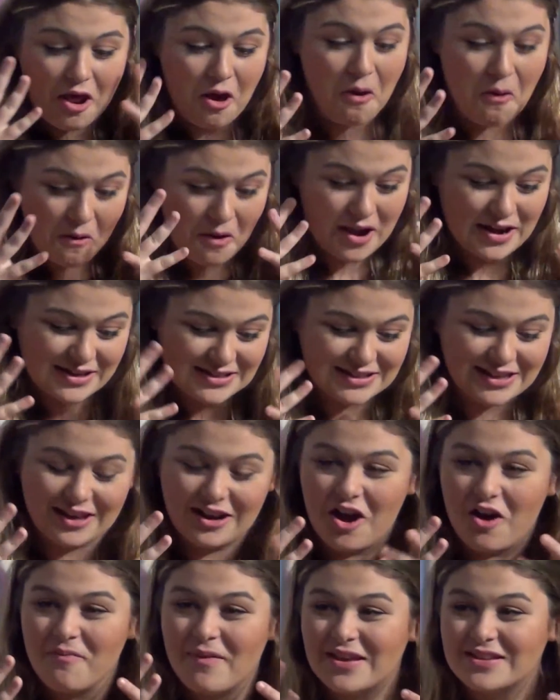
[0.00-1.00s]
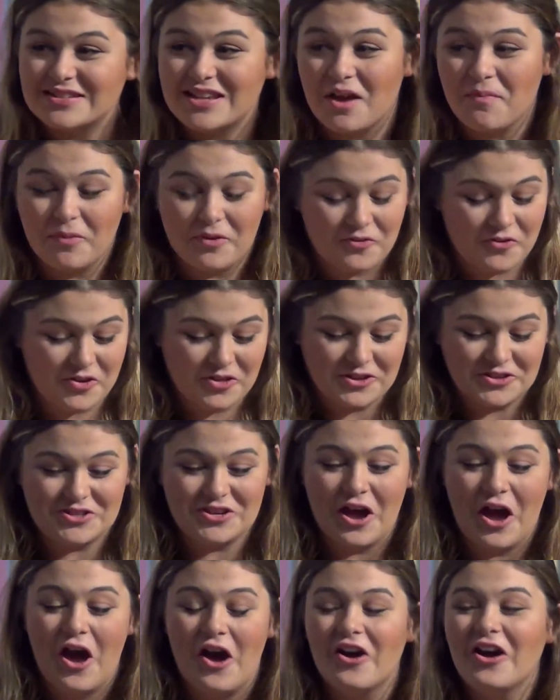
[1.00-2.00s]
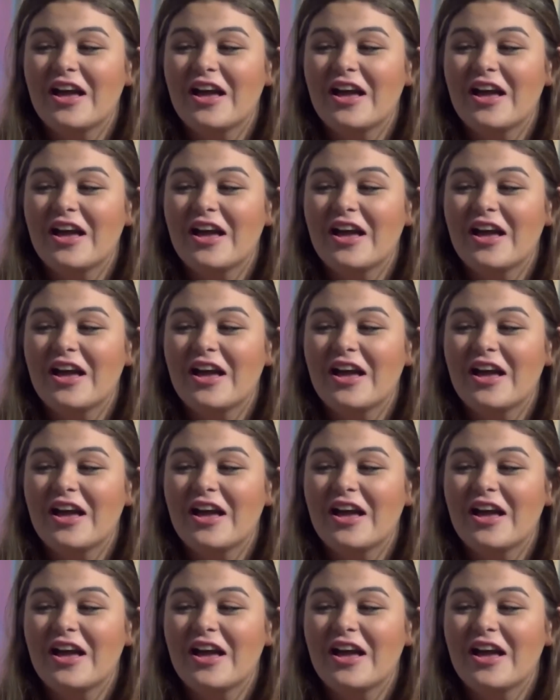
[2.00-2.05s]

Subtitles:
don't want it to get all messed up before the show.